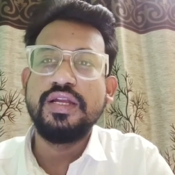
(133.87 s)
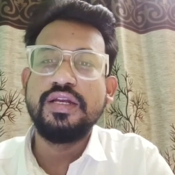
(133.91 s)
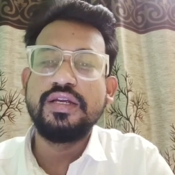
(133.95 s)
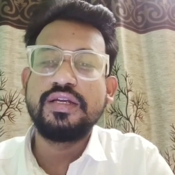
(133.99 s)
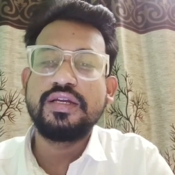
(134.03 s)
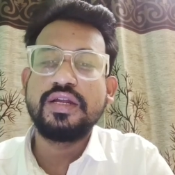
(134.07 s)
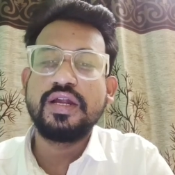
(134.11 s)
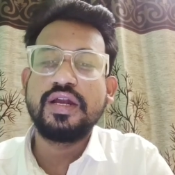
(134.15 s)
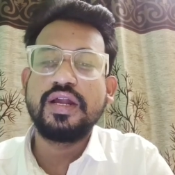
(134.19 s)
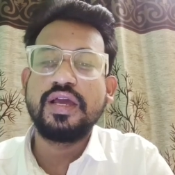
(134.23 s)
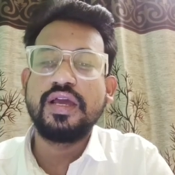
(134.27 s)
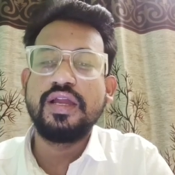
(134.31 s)

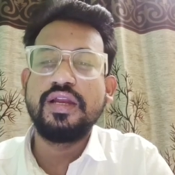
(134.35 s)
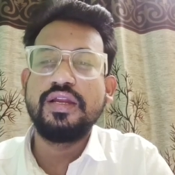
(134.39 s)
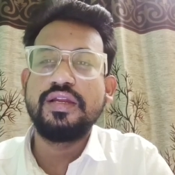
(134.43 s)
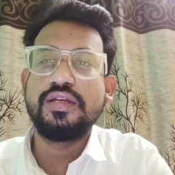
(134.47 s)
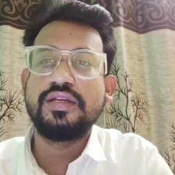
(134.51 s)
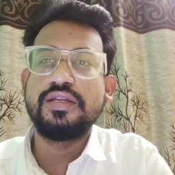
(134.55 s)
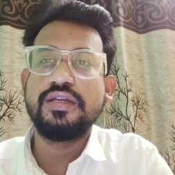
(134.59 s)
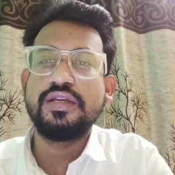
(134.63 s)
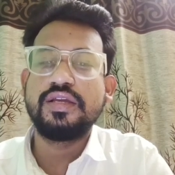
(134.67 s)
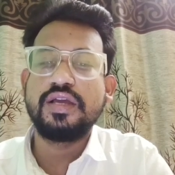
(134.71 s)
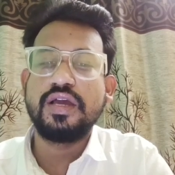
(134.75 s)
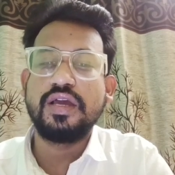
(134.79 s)

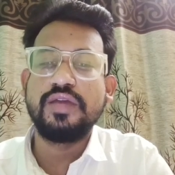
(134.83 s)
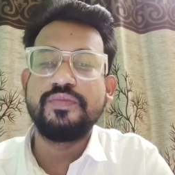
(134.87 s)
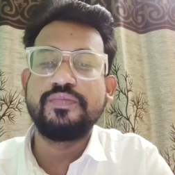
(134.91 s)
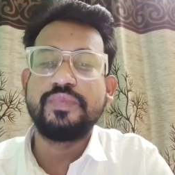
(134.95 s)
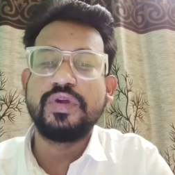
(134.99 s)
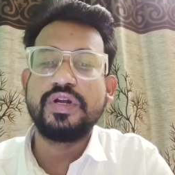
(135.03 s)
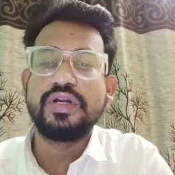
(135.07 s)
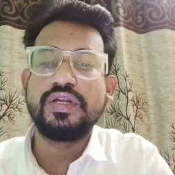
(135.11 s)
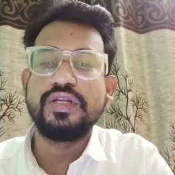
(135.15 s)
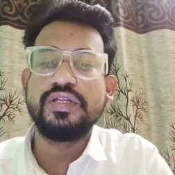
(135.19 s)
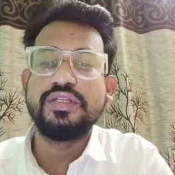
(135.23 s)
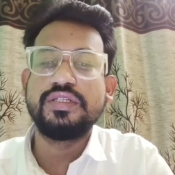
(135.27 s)
intradialytic
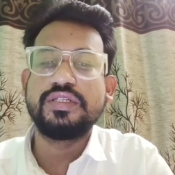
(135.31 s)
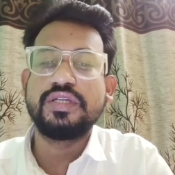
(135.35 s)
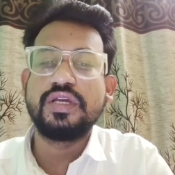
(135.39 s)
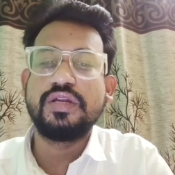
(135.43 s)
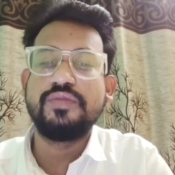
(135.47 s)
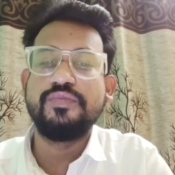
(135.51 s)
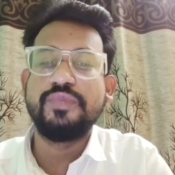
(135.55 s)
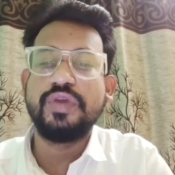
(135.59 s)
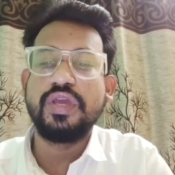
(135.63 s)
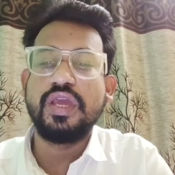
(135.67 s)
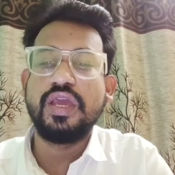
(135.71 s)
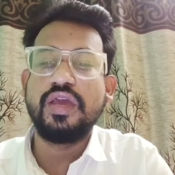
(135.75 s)

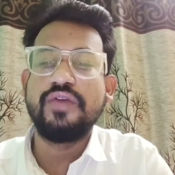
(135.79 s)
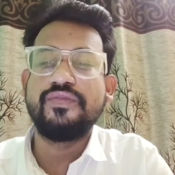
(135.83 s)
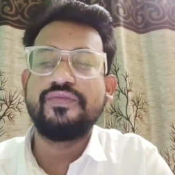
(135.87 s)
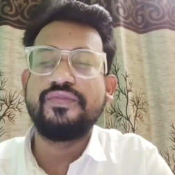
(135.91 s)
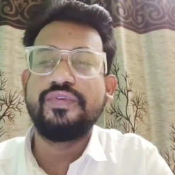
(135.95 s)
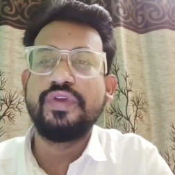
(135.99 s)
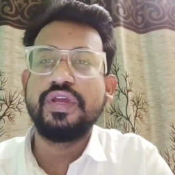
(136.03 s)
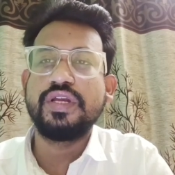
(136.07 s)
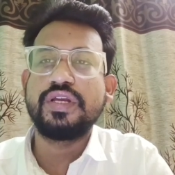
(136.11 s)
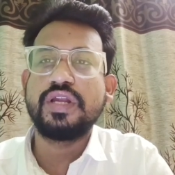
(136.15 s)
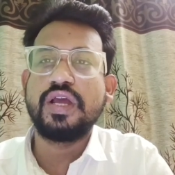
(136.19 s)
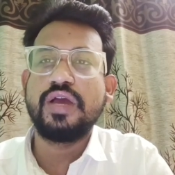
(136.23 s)
hypertension may
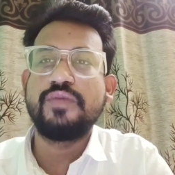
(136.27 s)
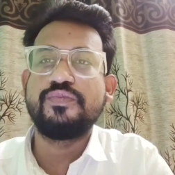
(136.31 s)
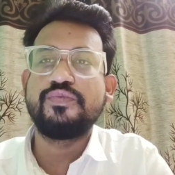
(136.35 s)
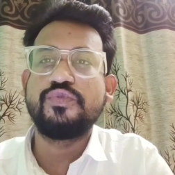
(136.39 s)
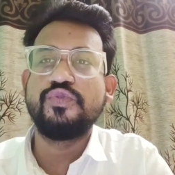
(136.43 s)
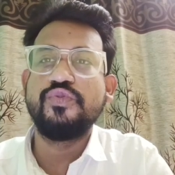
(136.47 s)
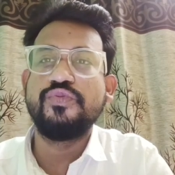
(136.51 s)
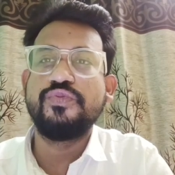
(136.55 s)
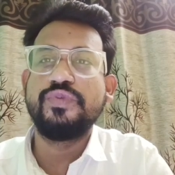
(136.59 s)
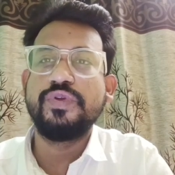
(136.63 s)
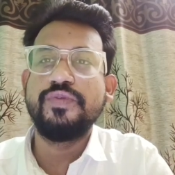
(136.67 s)
affect up